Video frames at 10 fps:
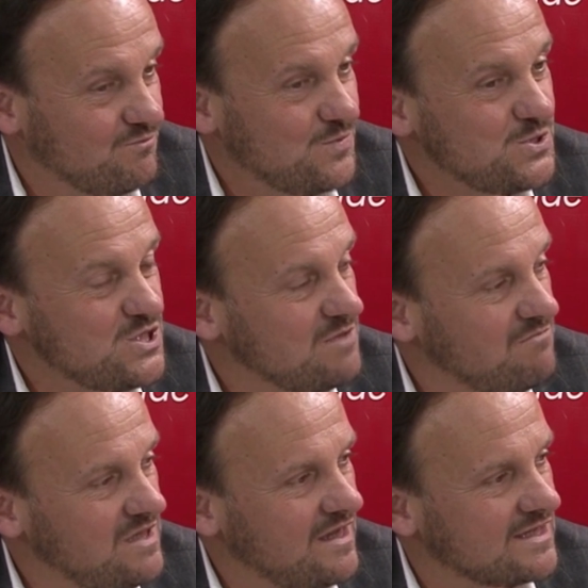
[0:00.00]

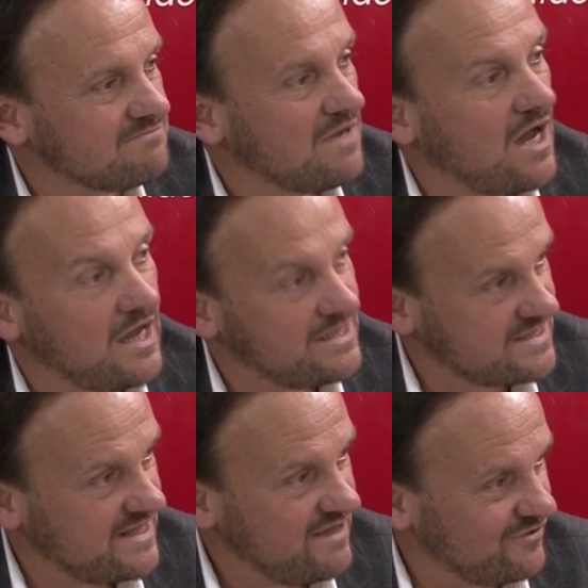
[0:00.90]
pushing me at my
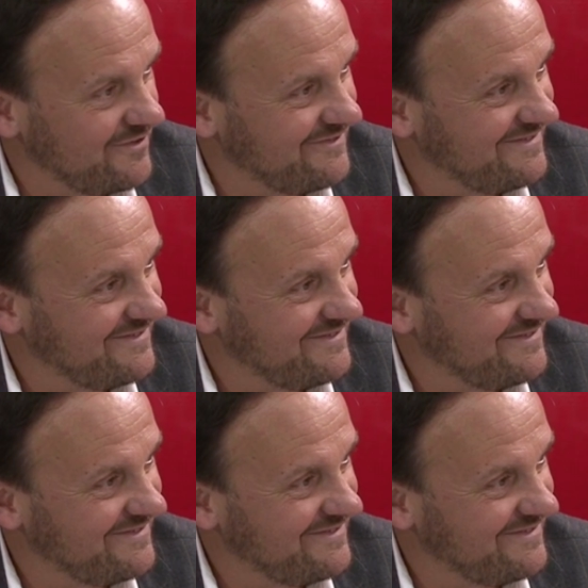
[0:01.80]
highest level.